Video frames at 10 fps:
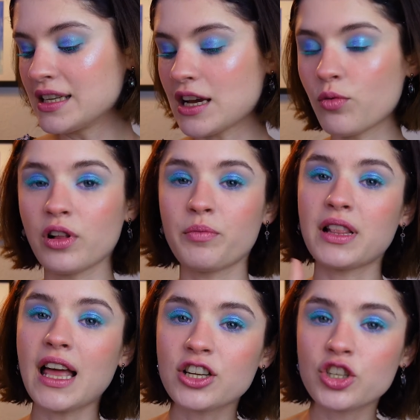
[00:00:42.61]
There will be
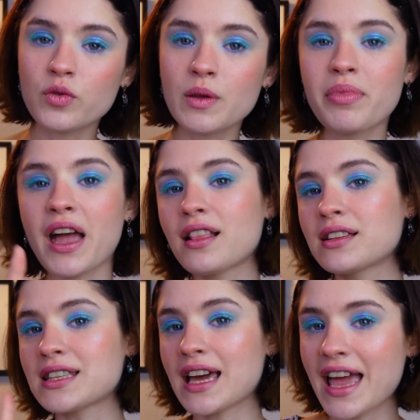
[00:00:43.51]
luxury
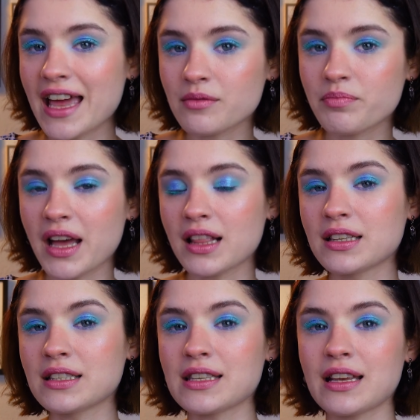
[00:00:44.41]
palettes, high-end
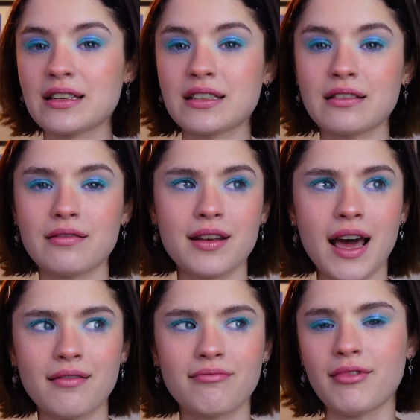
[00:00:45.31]
palettes, and
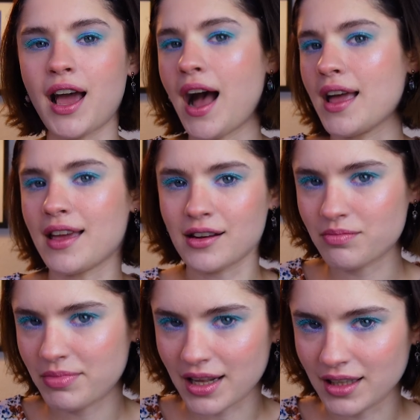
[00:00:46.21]

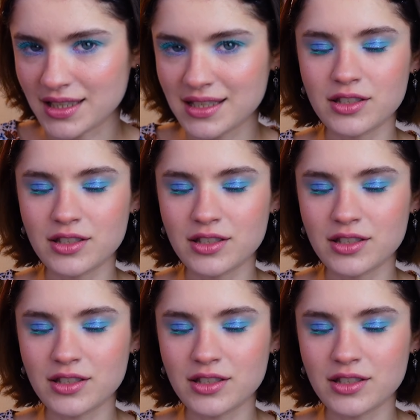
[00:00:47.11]
non-high-end palettes.